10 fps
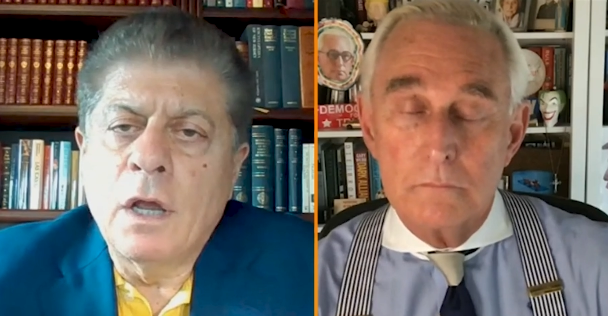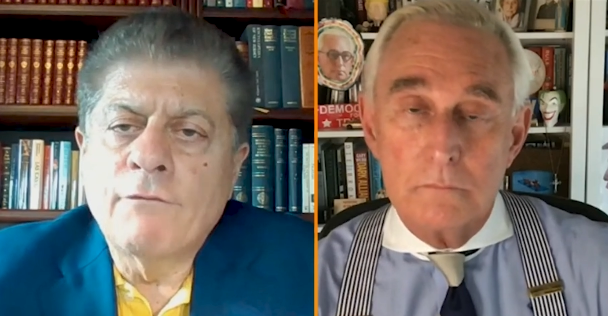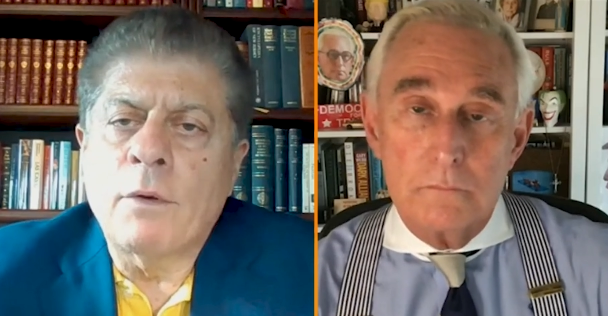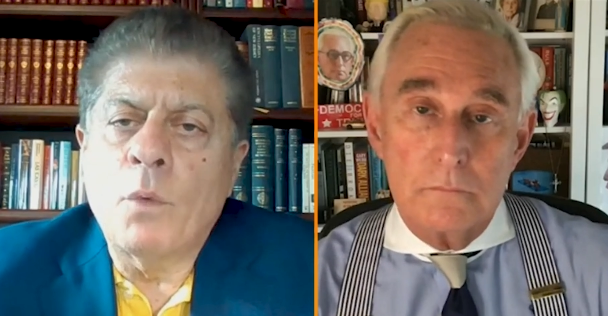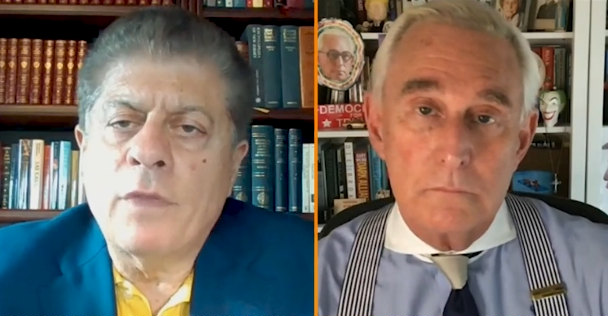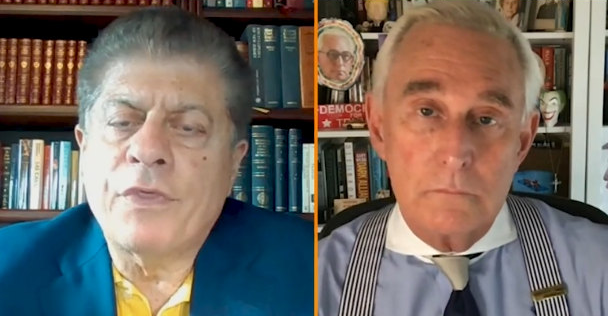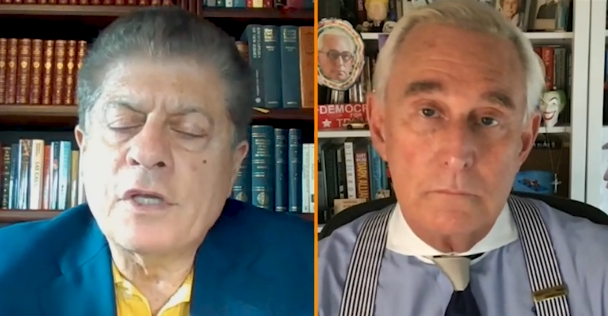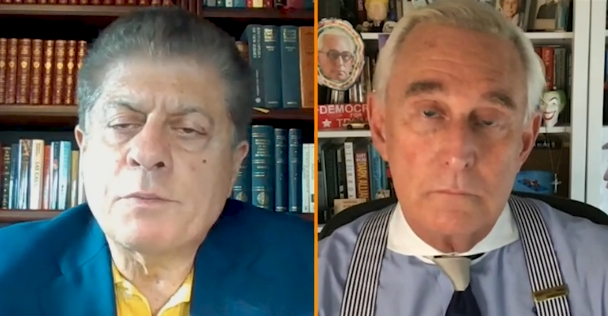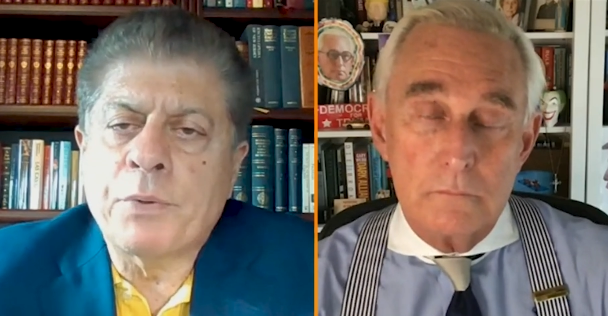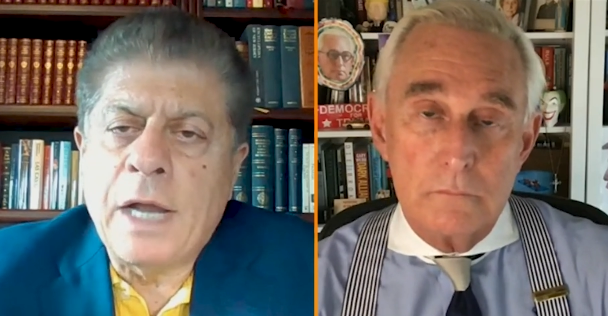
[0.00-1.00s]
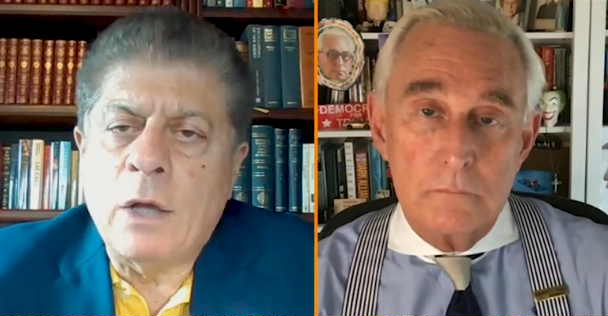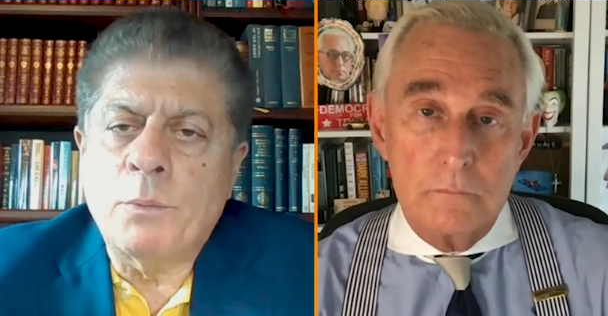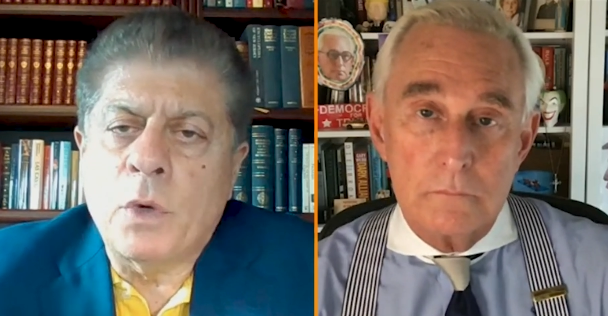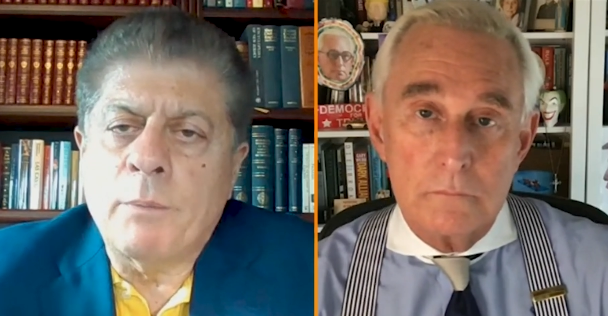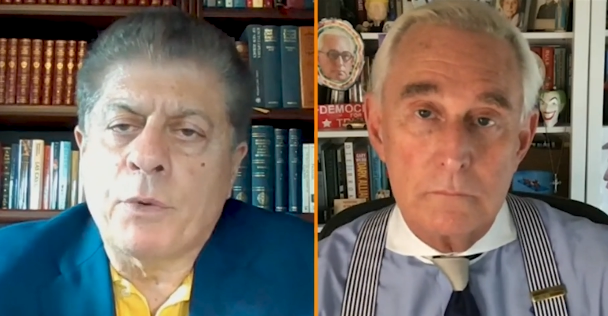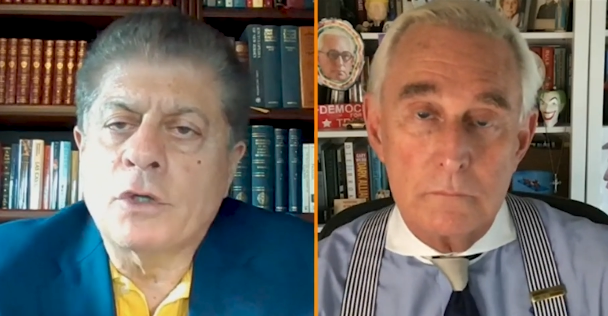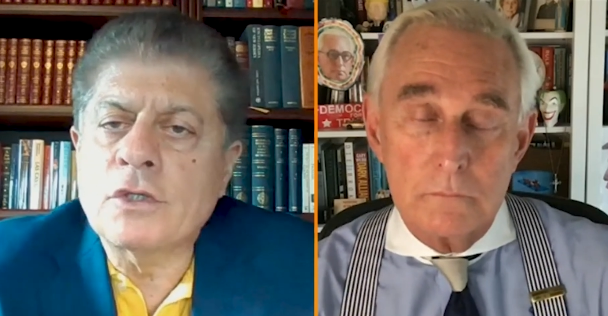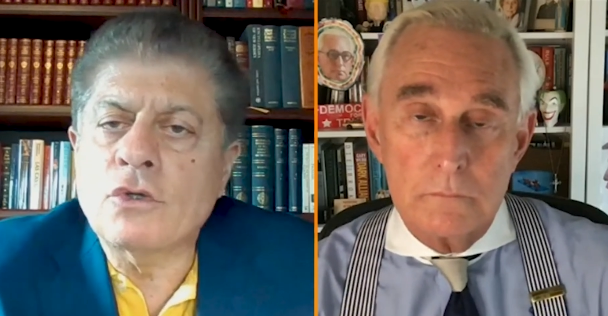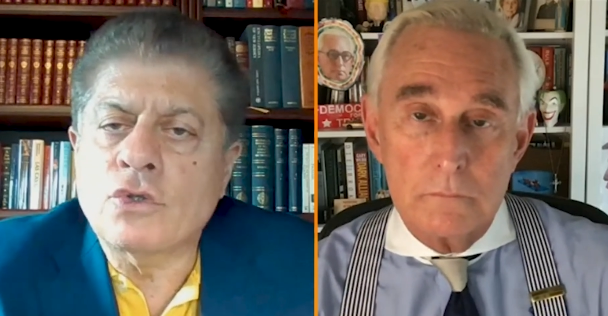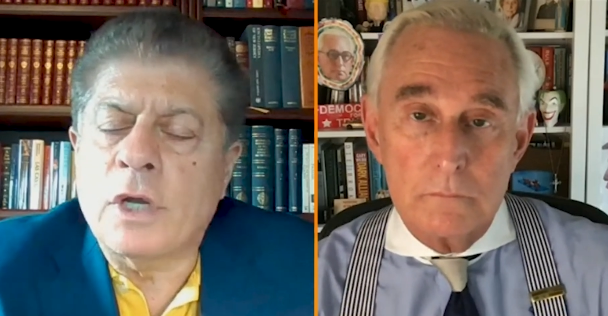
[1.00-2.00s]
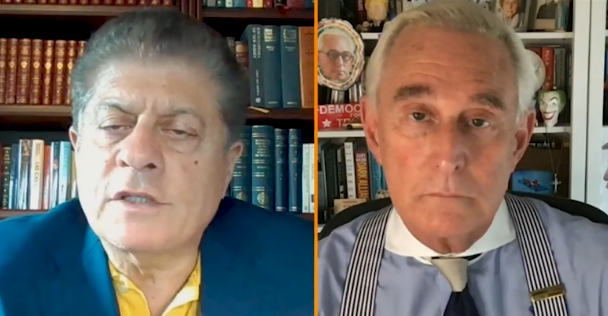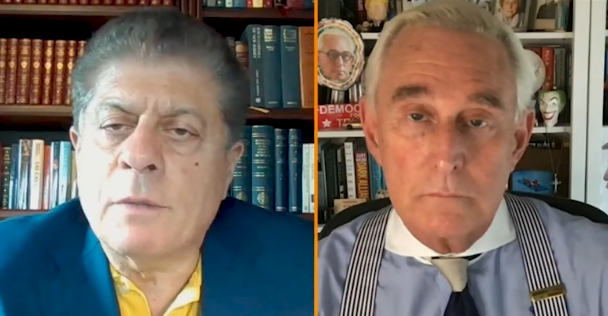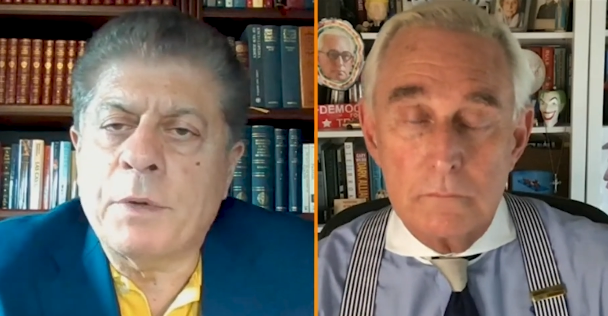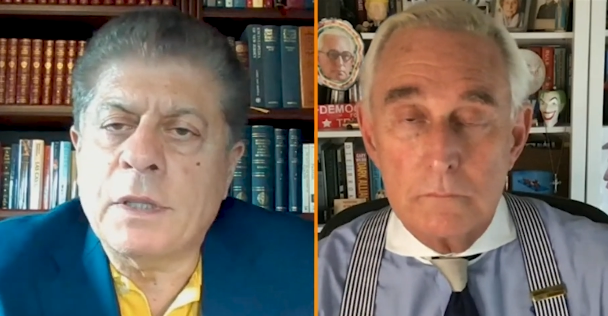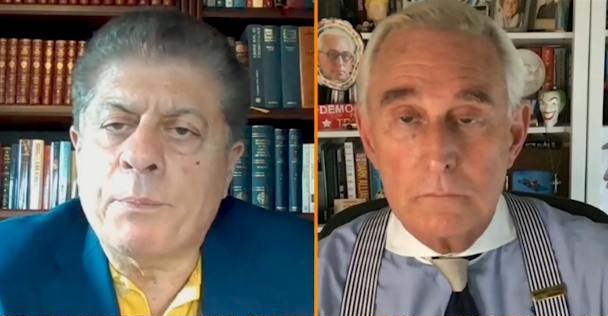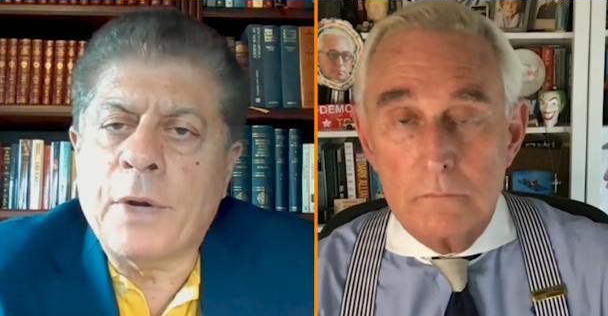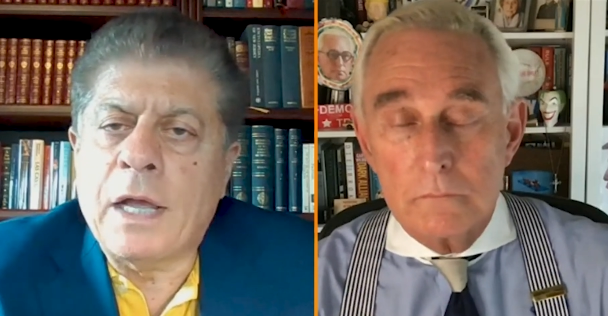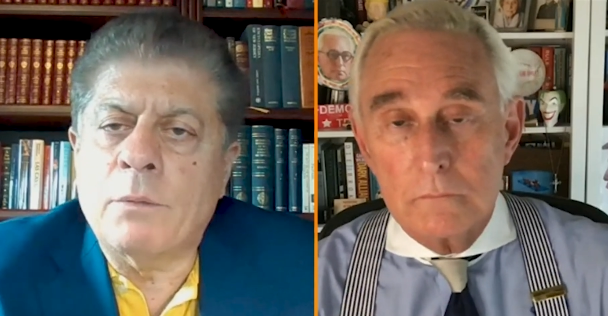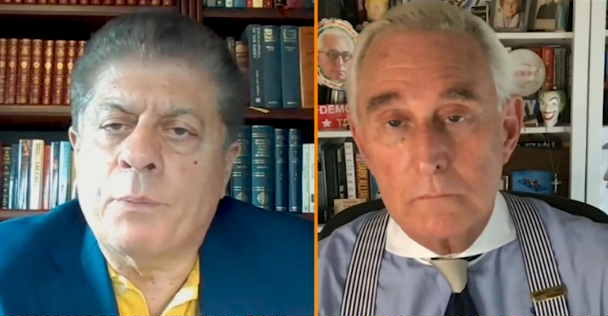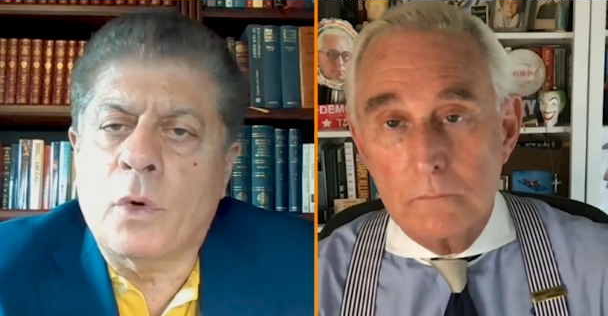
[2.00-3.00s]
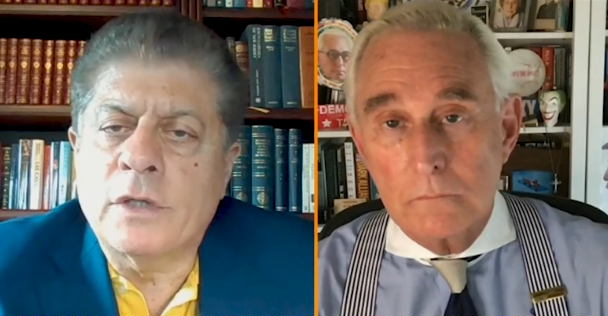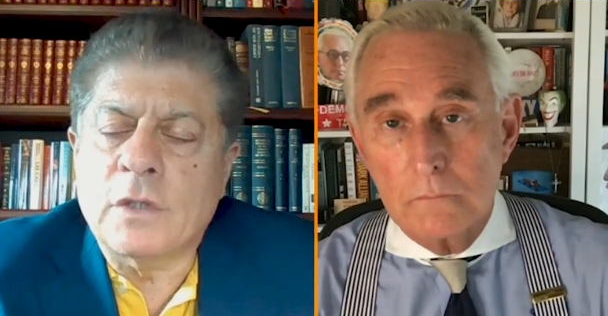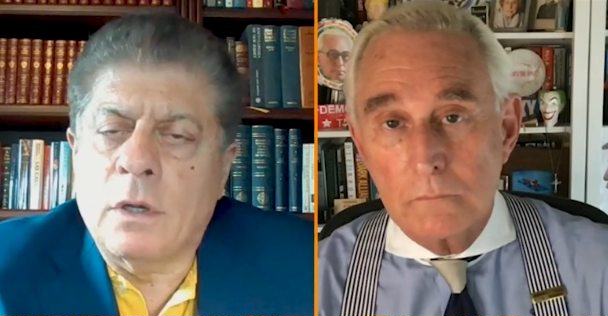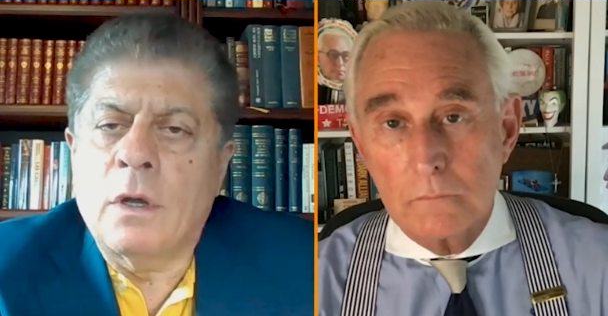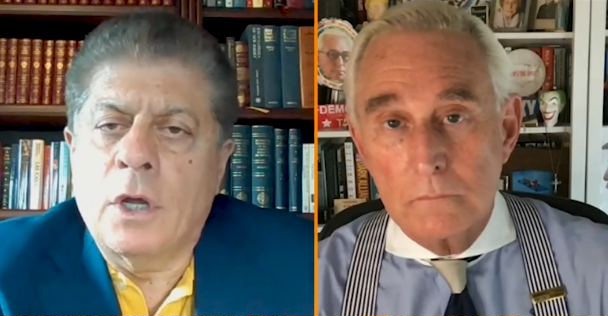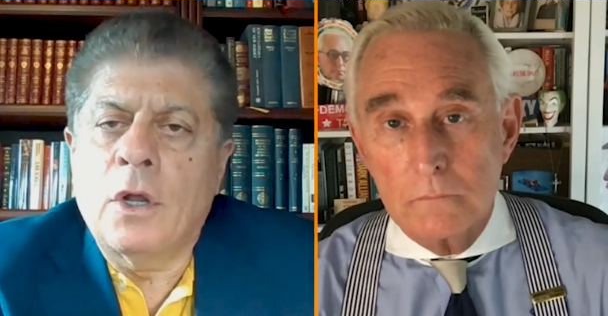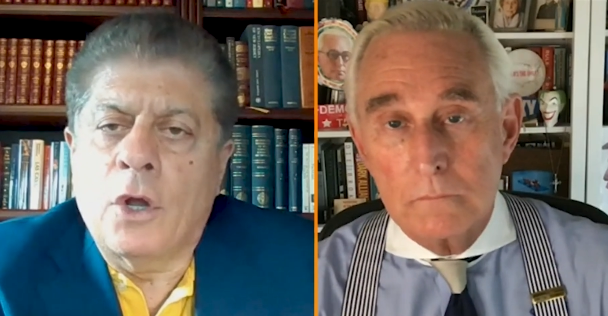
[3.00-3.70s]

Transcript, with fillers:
Speaker 1: from what this Proud Boy person, trusted by the Proud Boys, uh,